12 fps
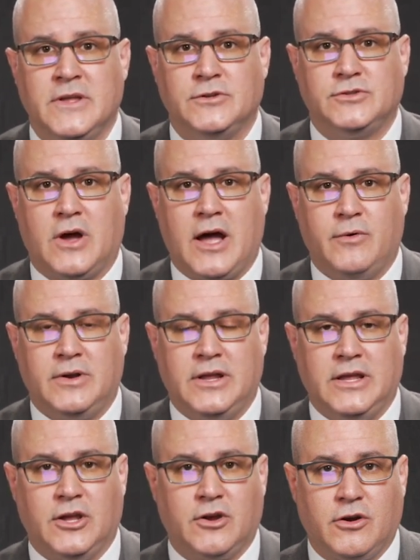So I would
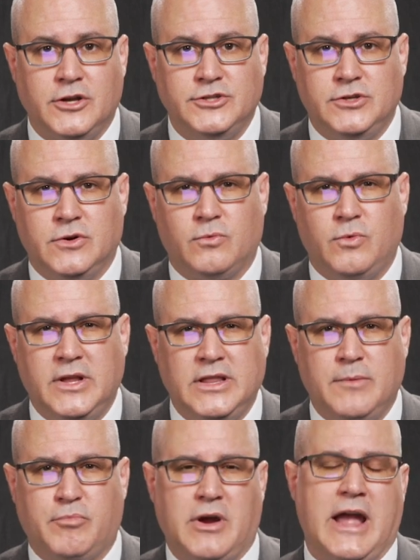encourage you to
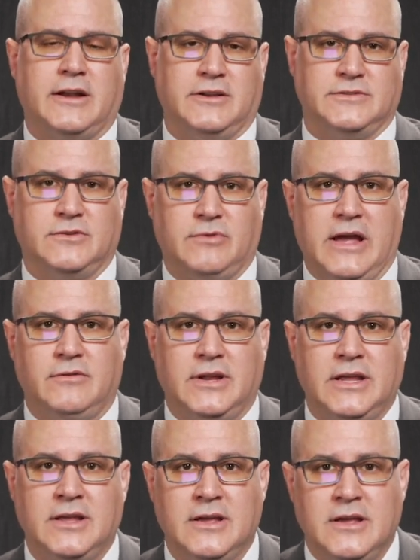really practice
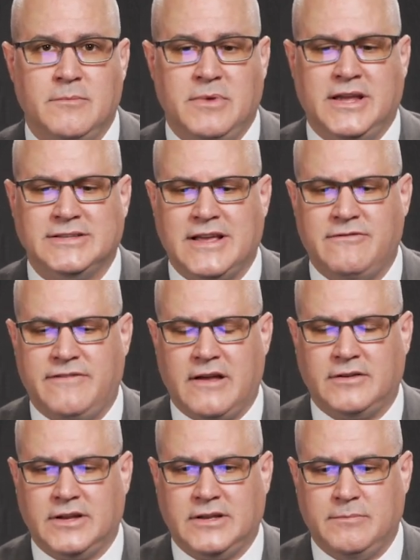grounding because I
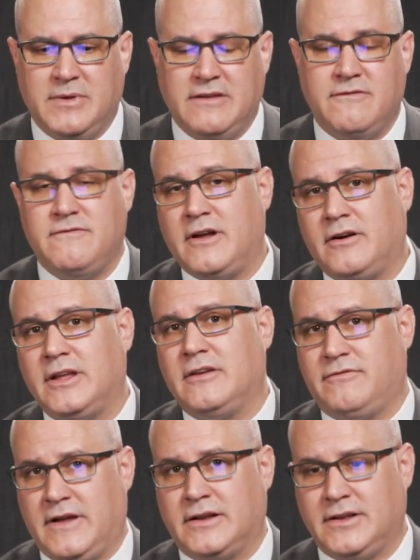found it to be very
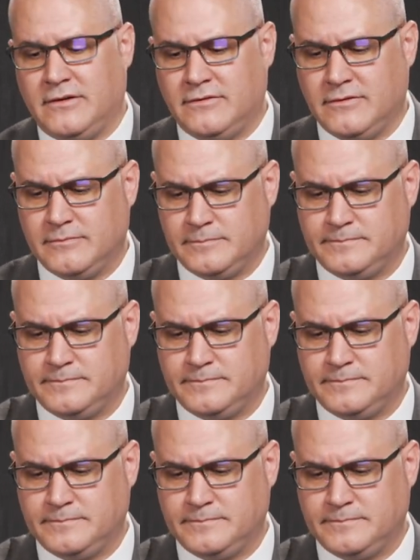effective.